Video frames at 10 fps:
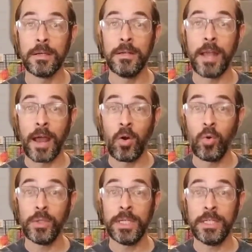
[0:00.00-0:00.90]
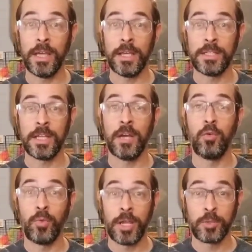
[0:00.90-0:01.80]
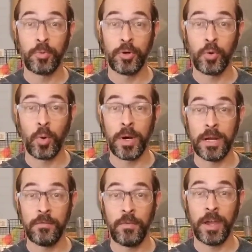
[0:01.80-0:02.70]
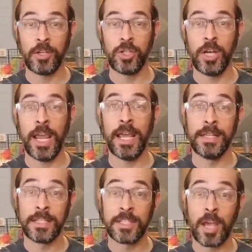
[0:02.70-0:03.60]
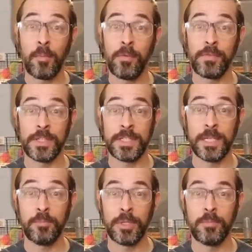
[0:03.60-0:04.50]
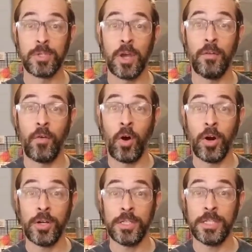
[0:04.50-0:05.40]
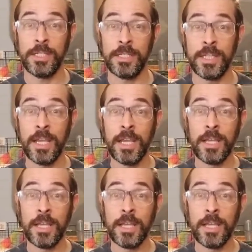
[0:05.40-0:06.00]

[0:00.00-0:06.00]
not only does a respiratory infection and some of the symptoms of heart disease